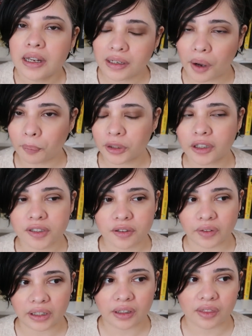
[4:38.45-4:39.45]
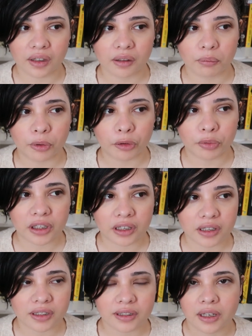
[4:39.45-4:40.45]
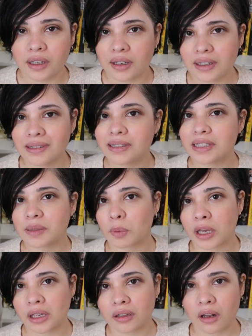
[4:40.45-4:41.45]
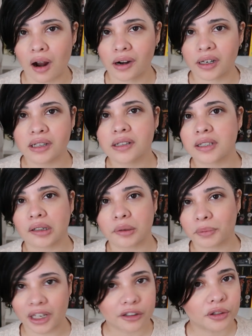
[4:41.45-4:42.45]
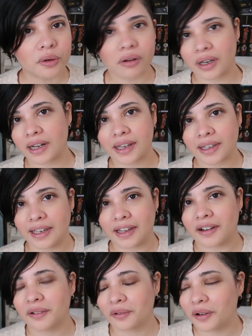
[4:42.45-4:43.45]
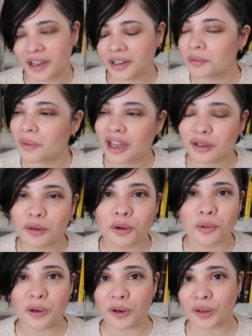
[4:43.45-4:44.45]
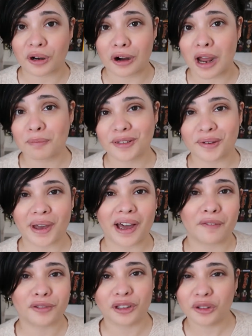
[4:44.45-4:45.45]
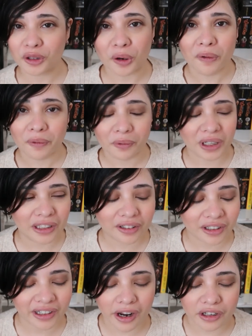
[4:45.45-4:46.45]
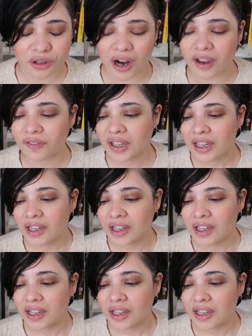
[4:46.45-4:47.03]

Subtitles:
Not because of anything, but because in Spain cars are manual and I can't ride manual worth crap, so I have to go relearn how to drive.